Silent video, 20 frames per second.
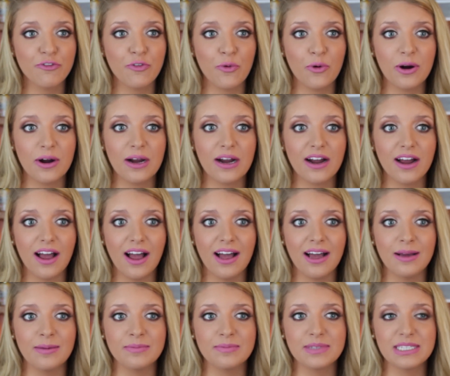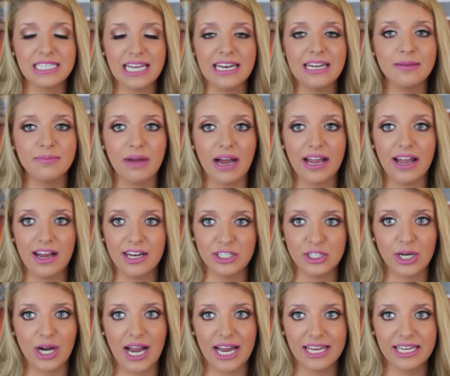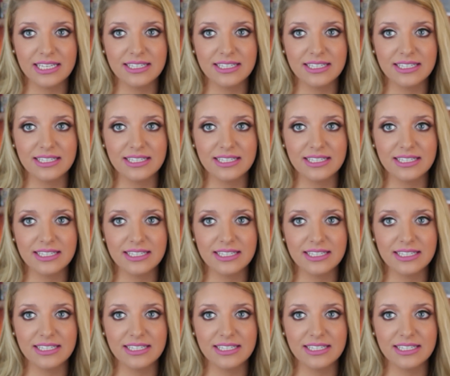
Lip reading: For setting my under eye